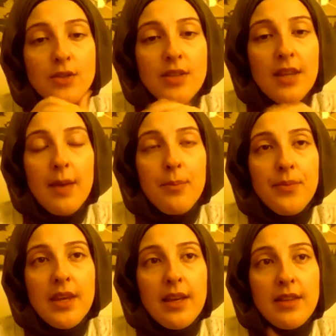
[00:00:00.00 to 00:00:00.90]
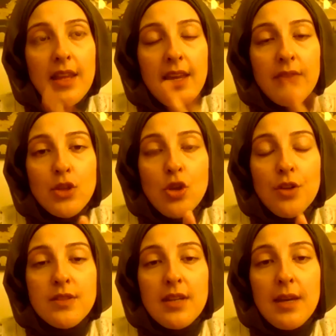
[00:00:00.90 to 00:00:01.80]
that they give the
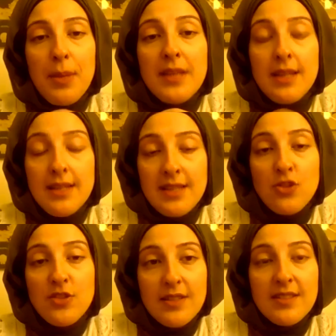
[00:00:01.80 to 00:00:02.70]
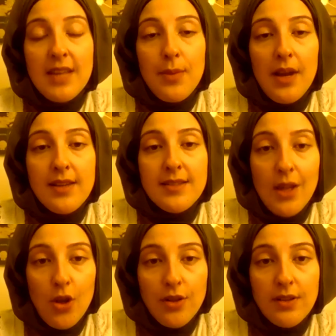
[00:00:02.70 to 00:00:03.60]
shots to, basically, is it just to stabilize the
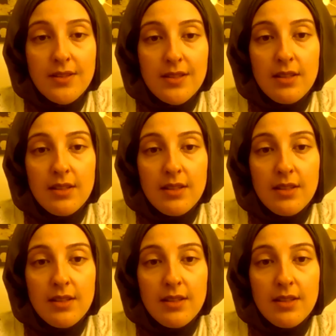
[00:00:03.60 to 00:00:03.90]
lungs?